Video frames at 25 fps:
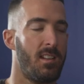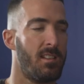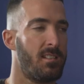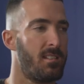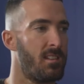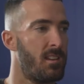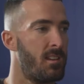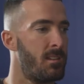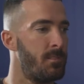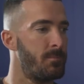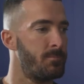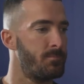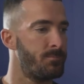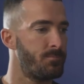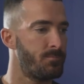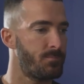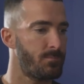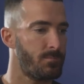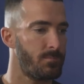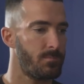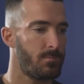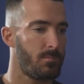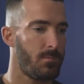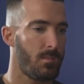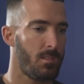So
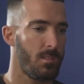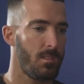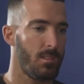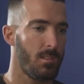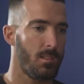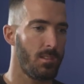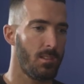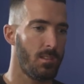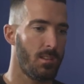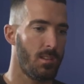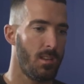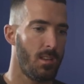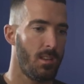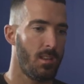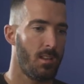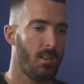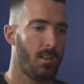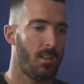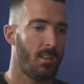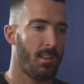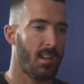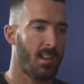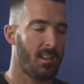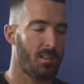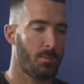
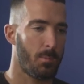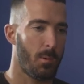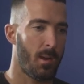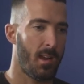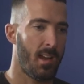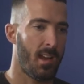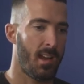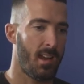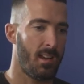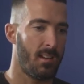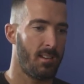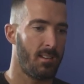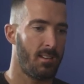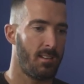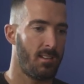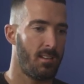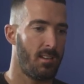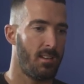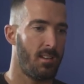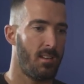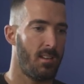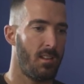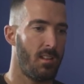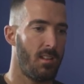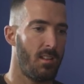that's where
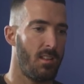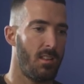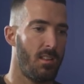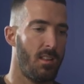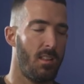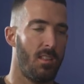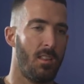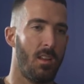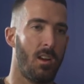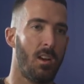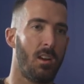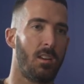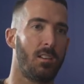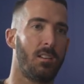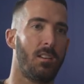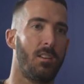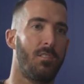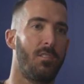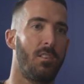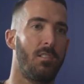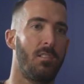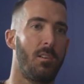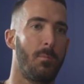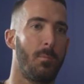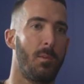the hunger
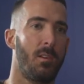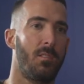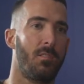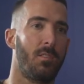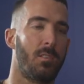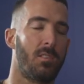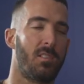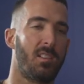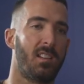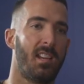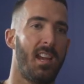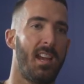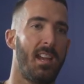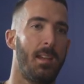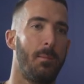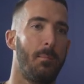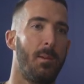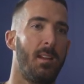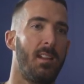for removals came